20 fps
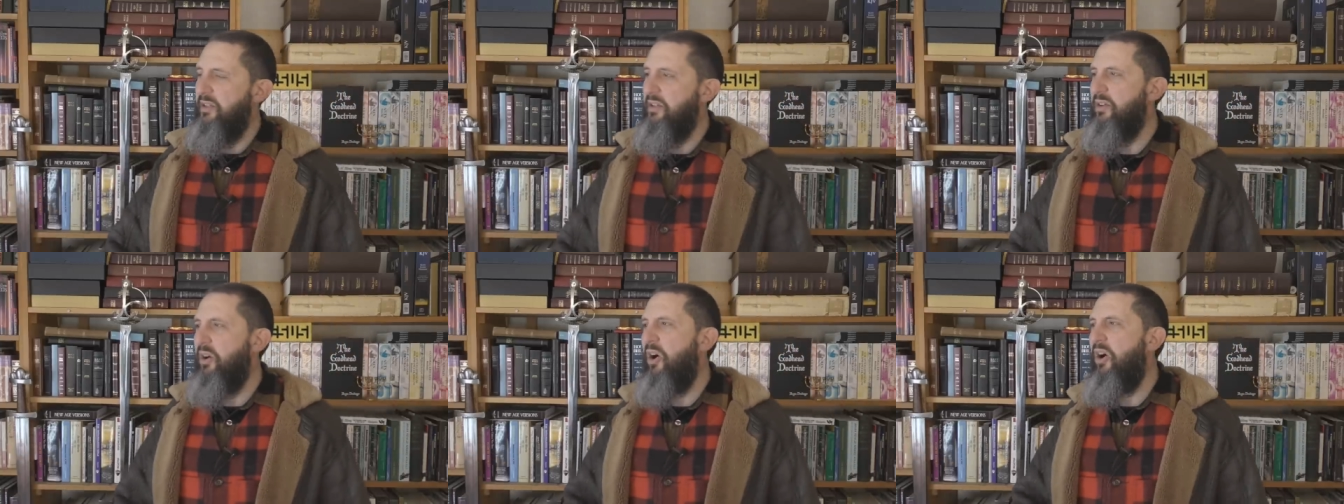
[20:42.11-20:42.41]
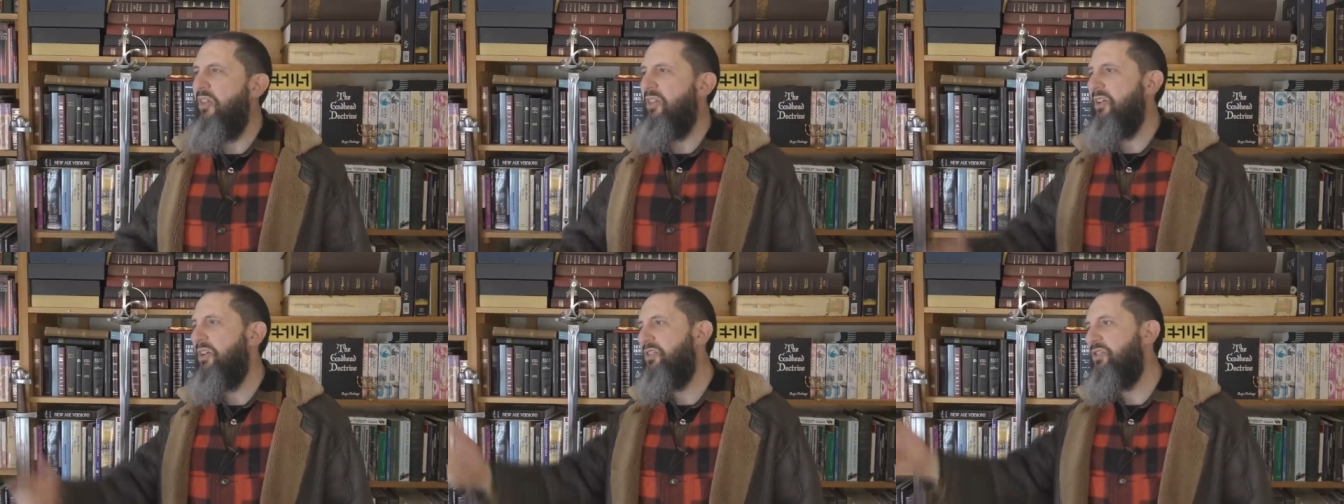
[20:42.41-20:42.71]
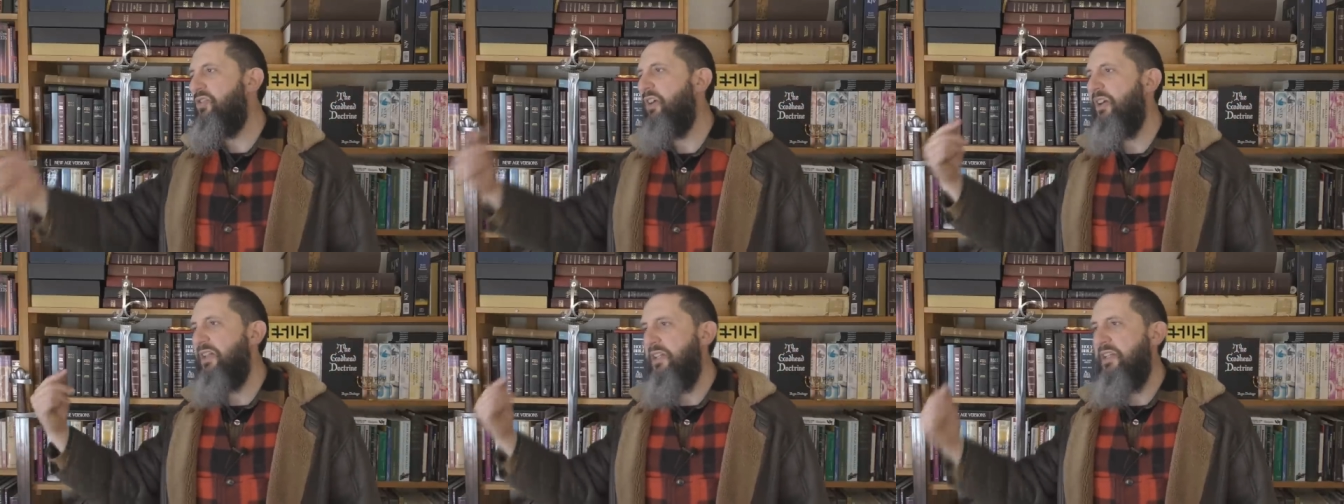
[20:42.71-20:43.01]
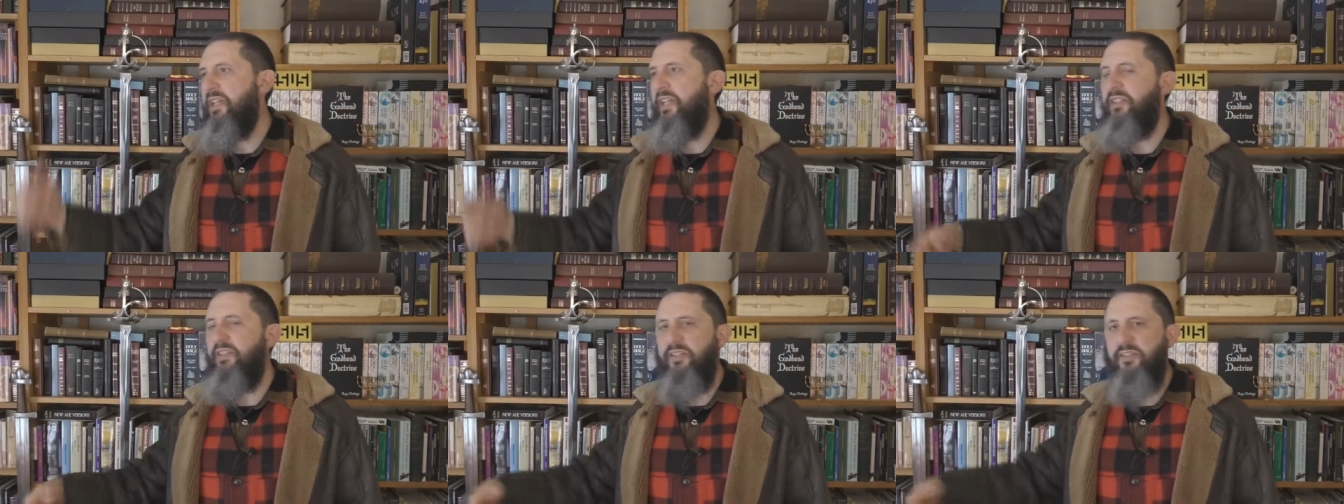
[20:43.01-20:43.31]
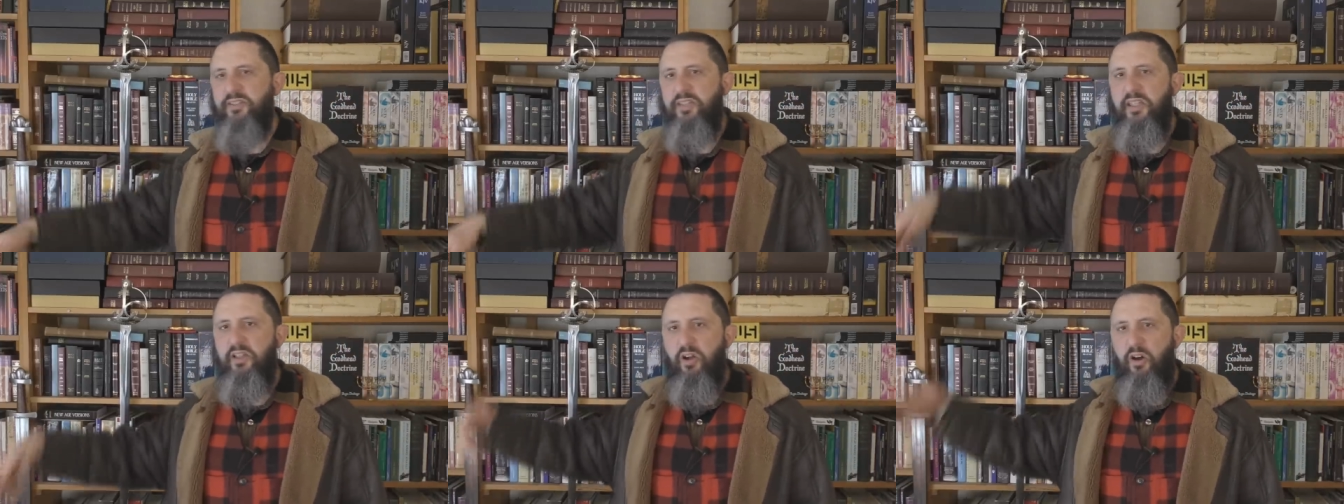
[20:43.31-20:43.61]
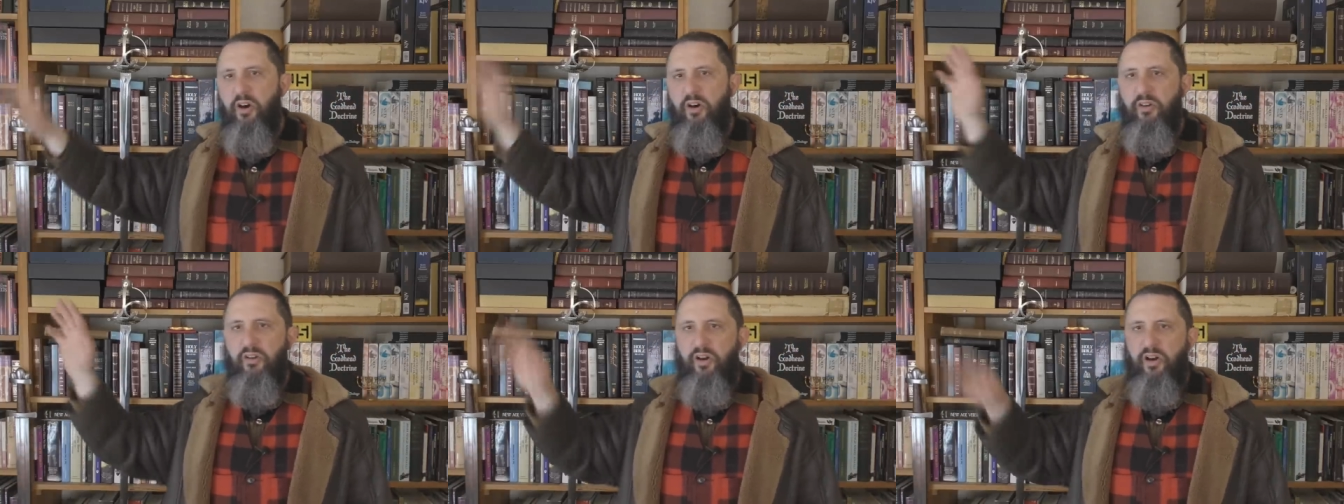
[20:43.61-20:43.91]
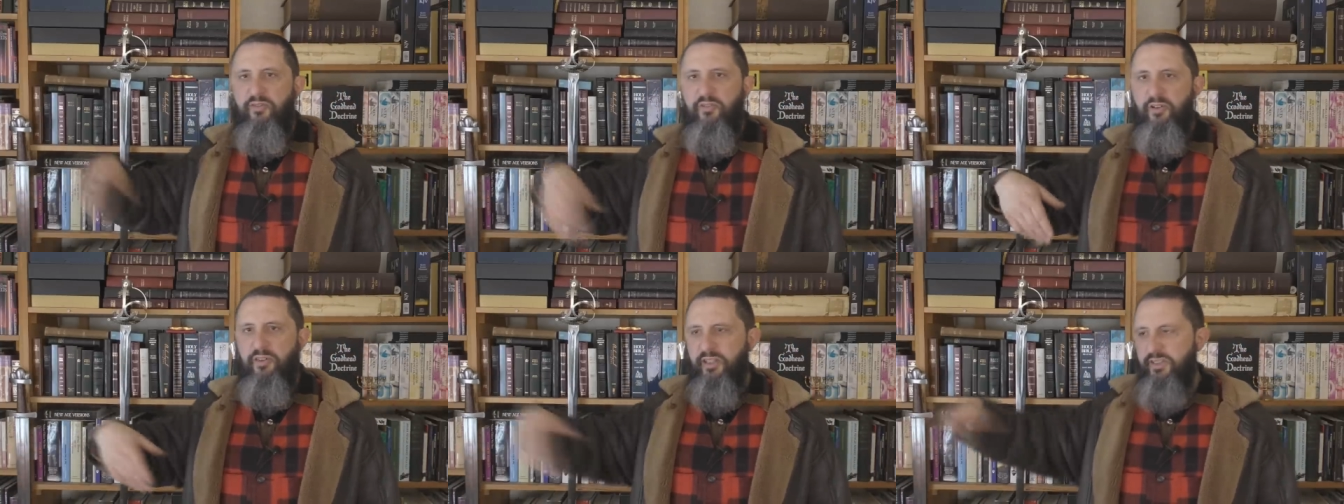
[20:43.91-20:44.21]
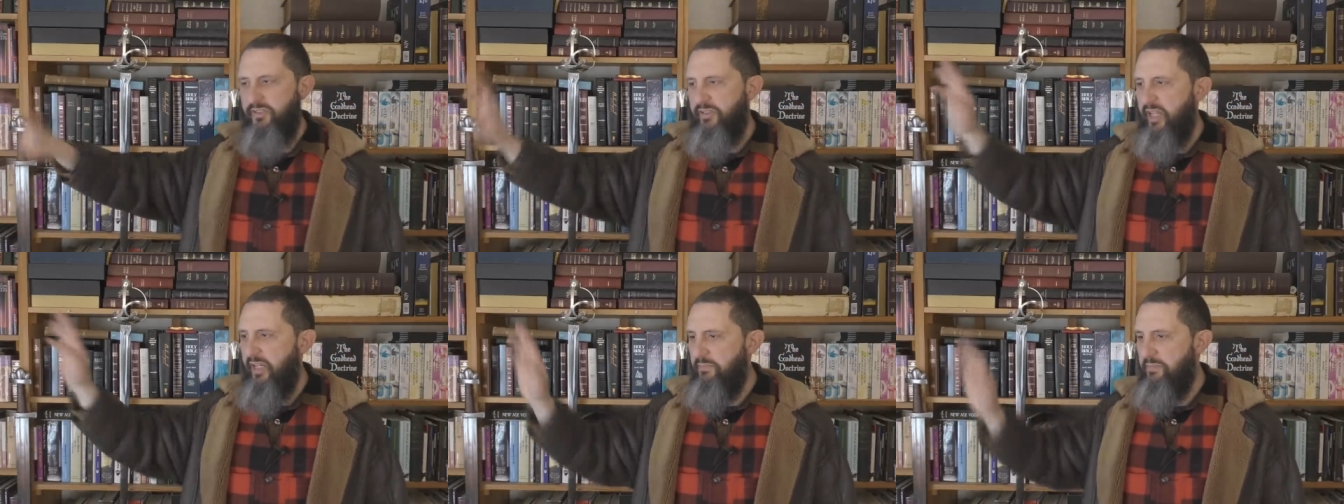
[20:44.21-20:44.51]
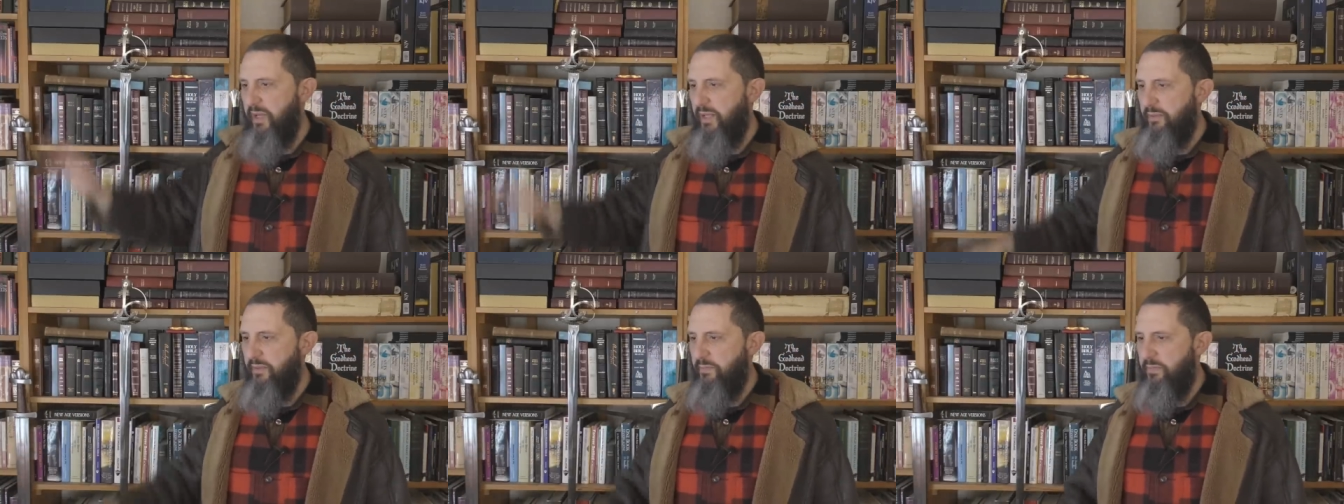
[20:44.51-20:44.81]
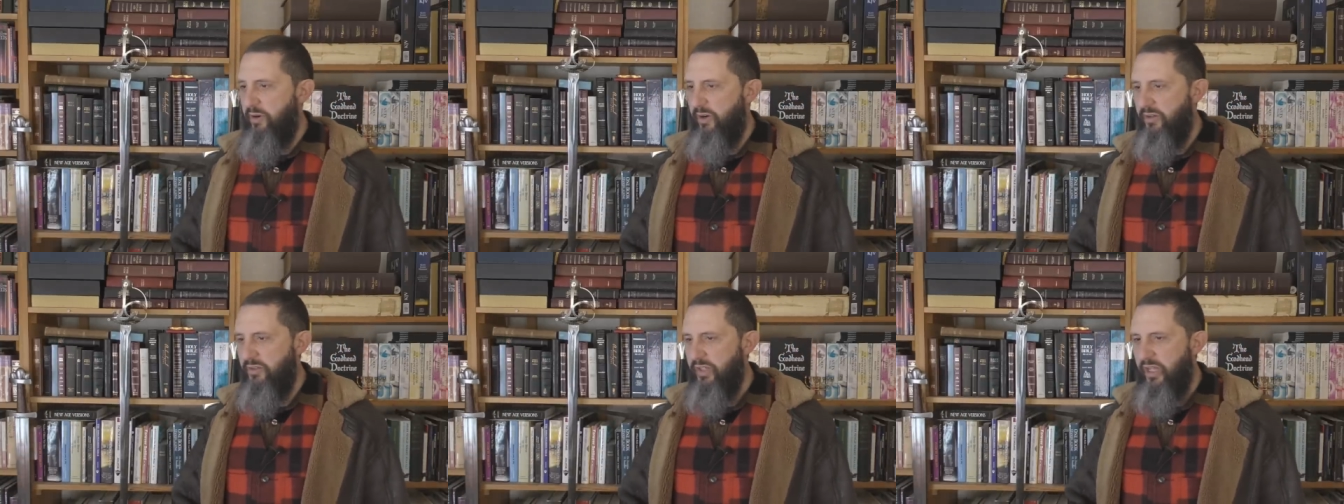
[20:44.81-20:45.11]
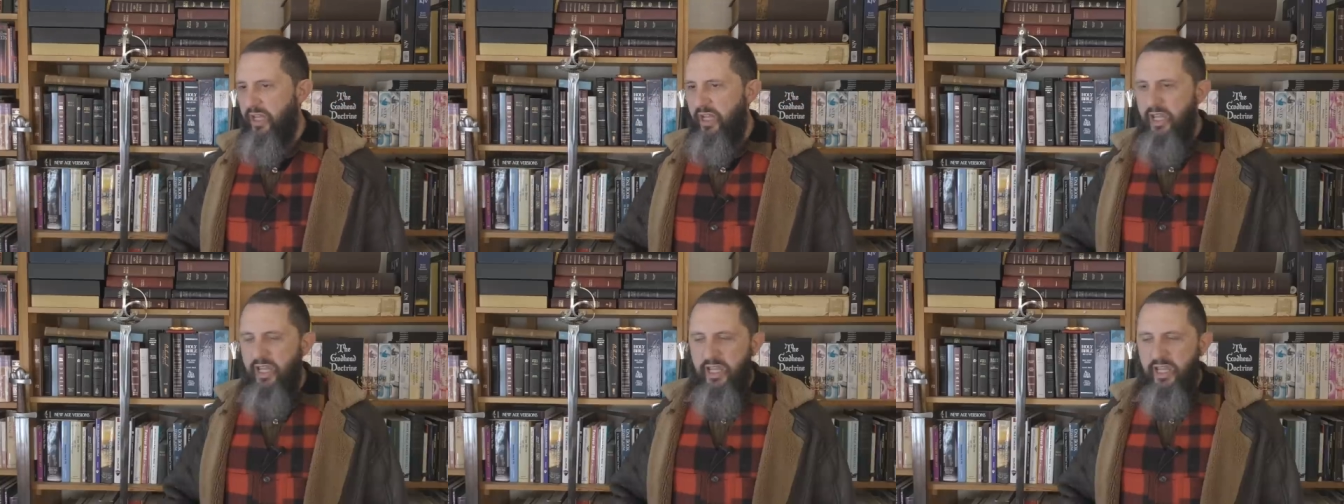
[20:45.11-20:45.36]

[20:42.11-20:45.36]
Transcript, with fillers: Call the truck and get this thing hauled off. All these dead baby parts.